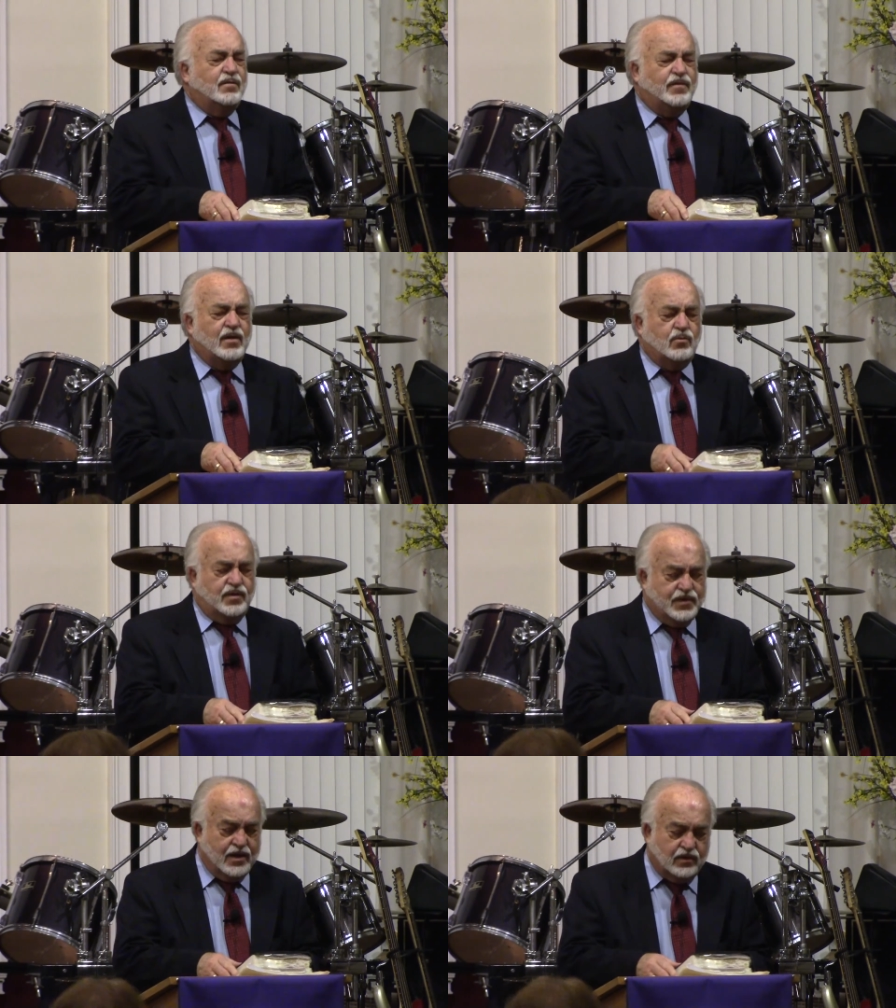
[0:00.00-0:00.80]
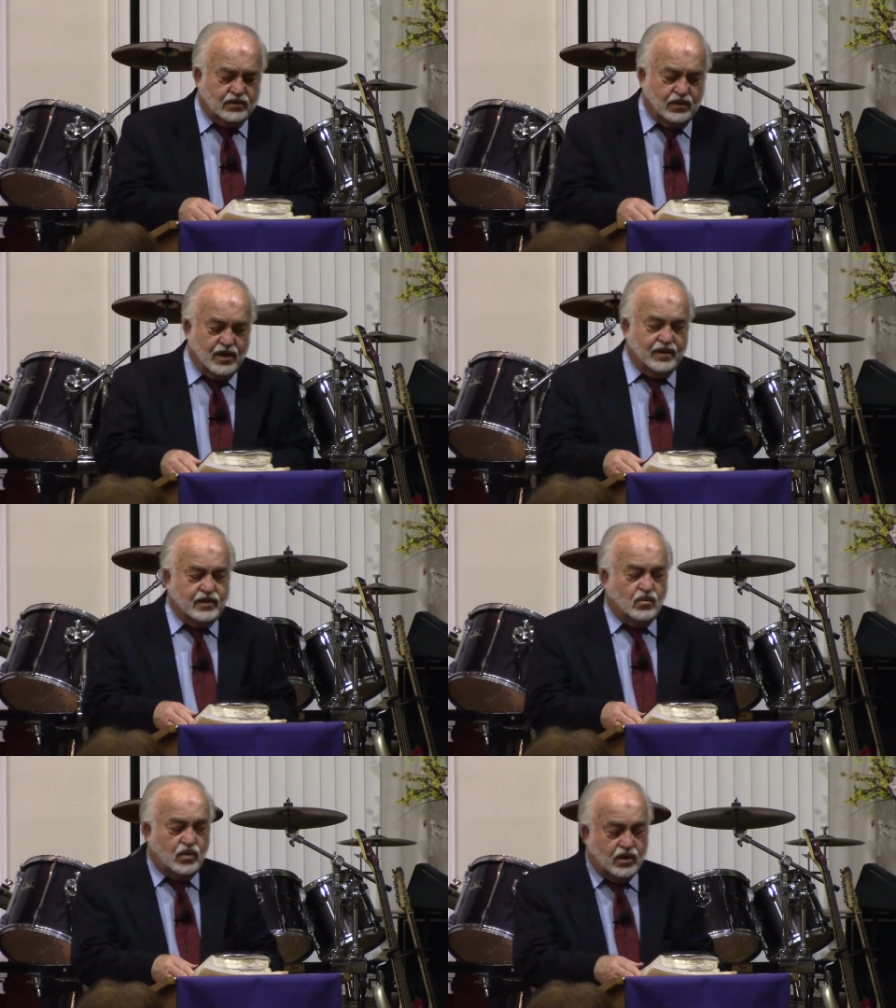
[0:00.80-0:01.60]
Father, we thank you tonight
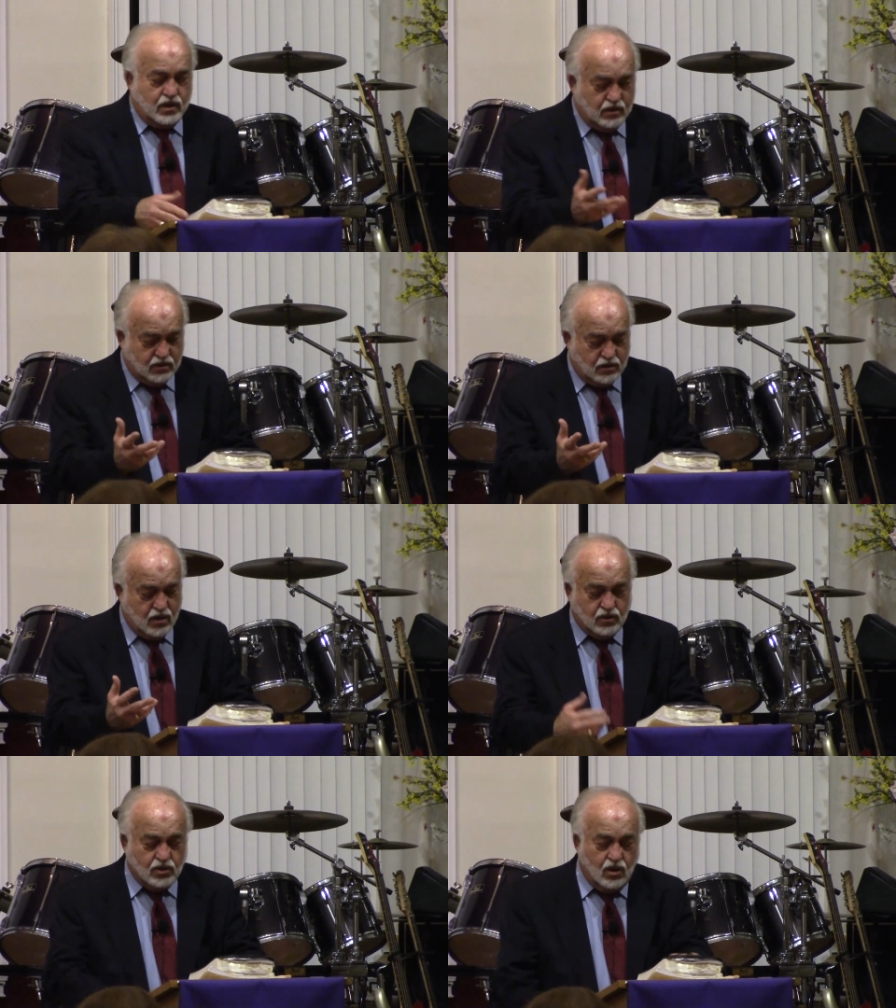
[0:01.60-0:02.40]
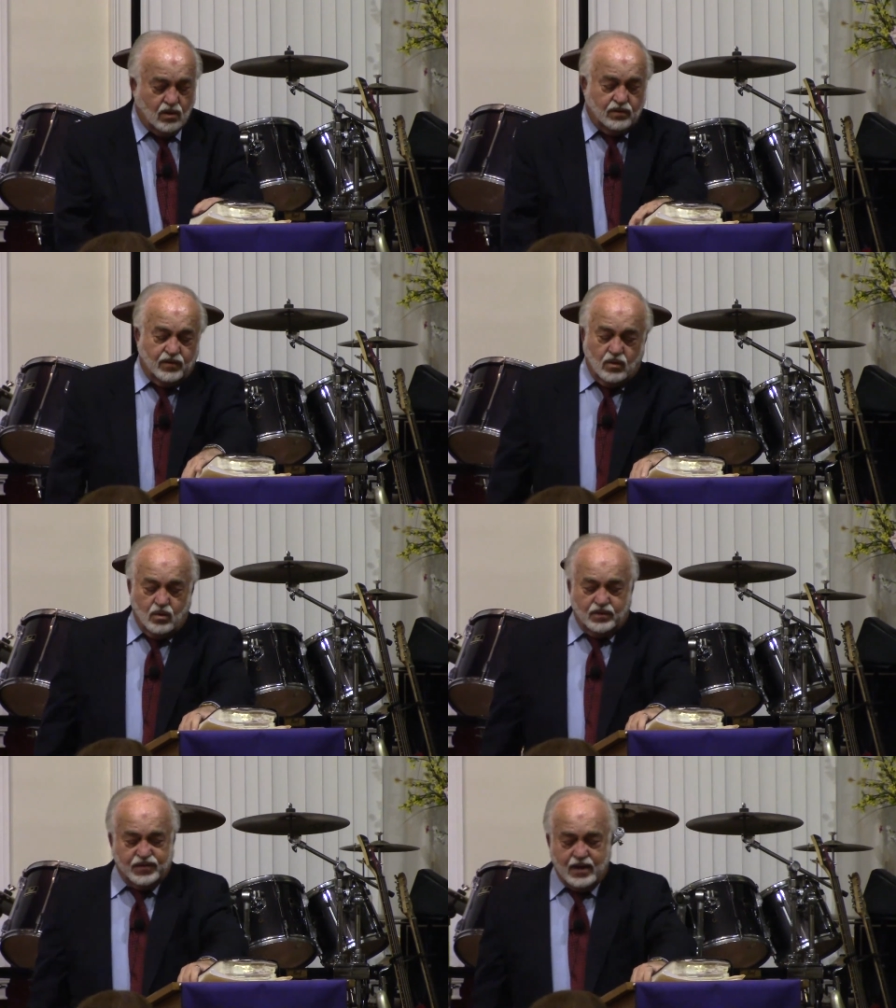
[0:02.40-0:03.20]
that we are called of the
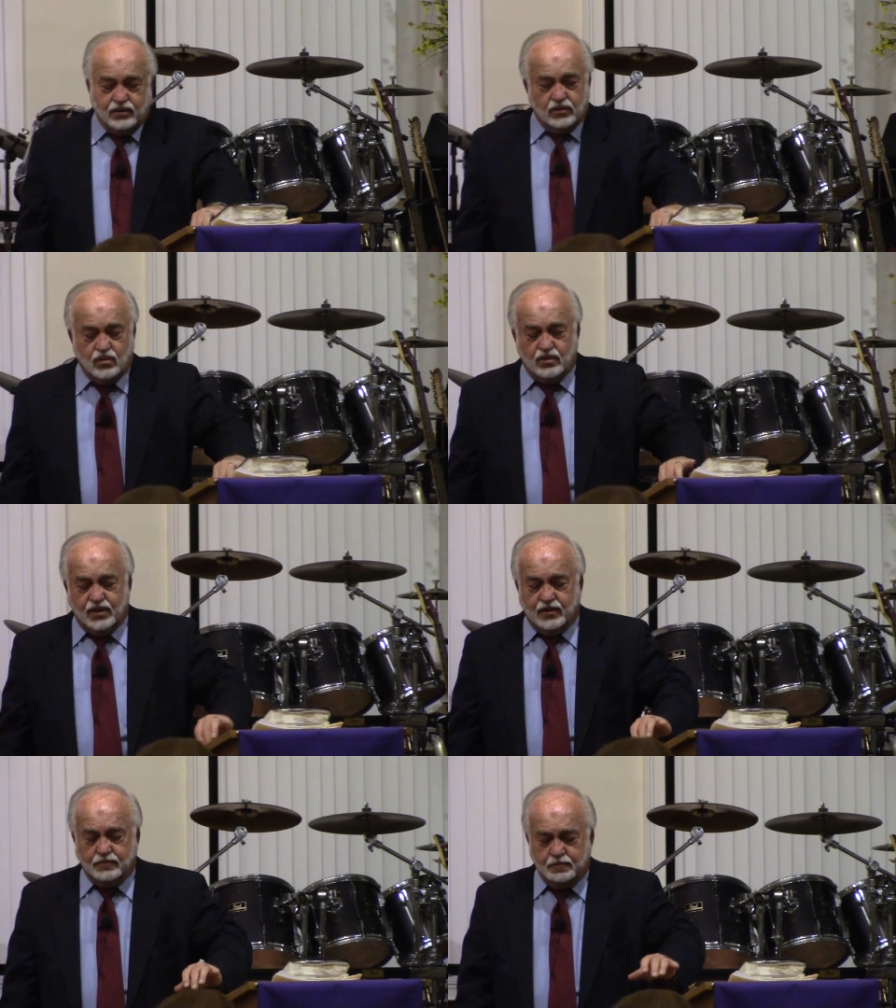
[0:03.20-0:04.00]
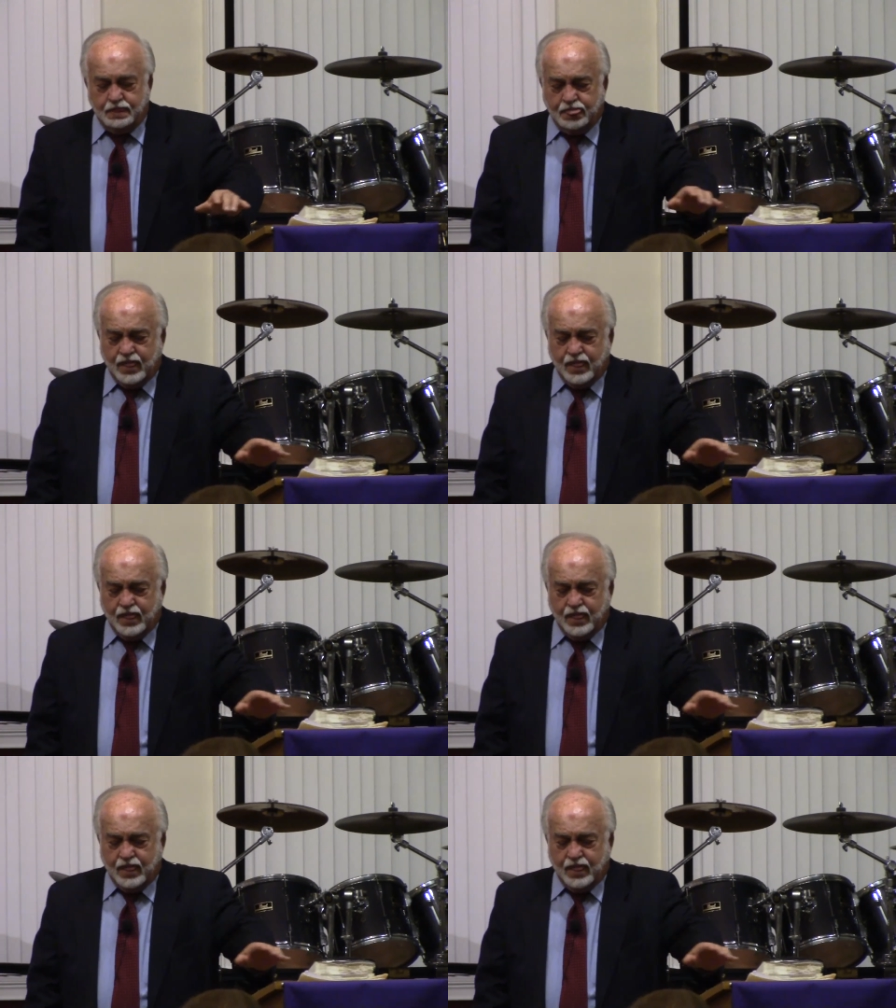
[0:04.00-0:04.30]
Lord. Thank you, Lord, that